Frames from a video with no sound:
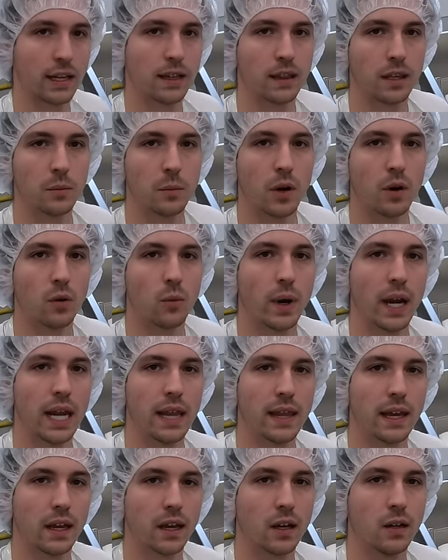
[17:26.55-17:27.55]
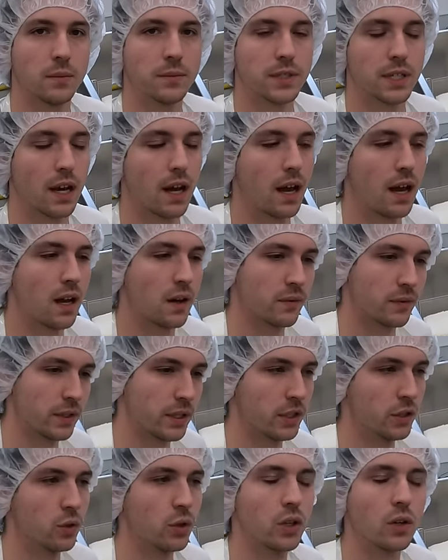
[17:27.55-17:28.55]
at the amount of whey that comes
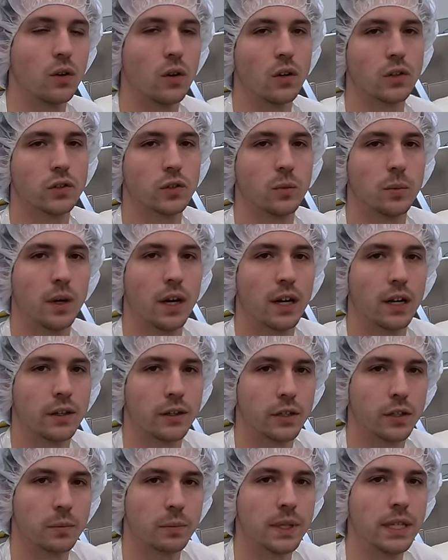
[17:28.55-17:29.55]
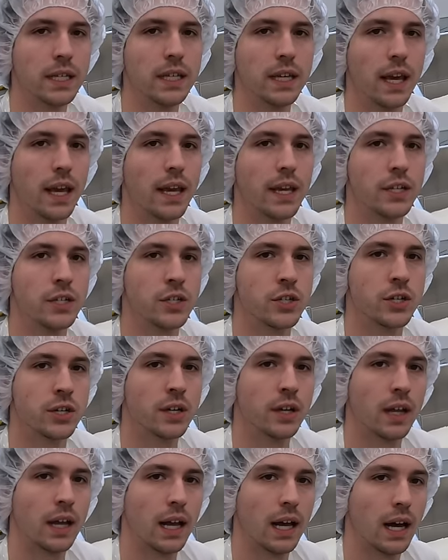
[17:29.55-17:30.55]
off, and you can also monitor
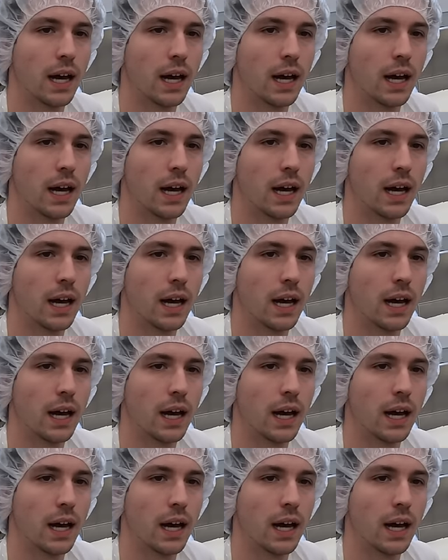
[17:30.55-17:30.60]
pH.